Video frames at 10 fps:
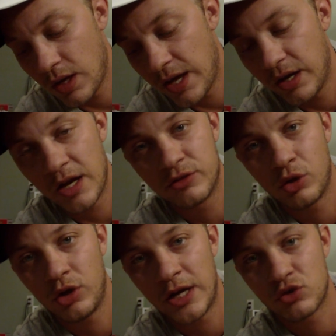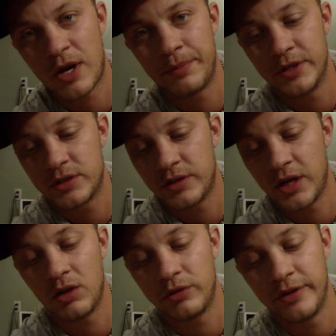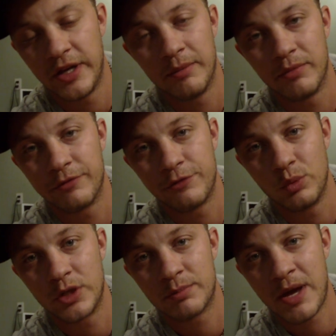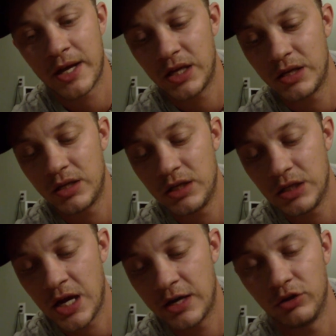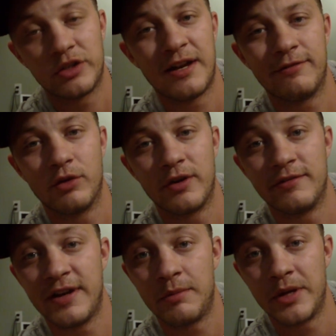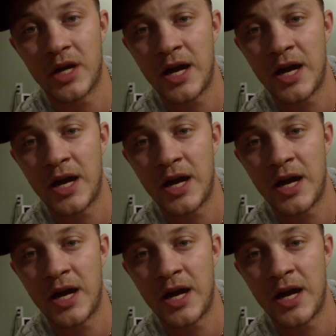and I dropped this title to him a few weeks back, and he kind of looked out for it and found me a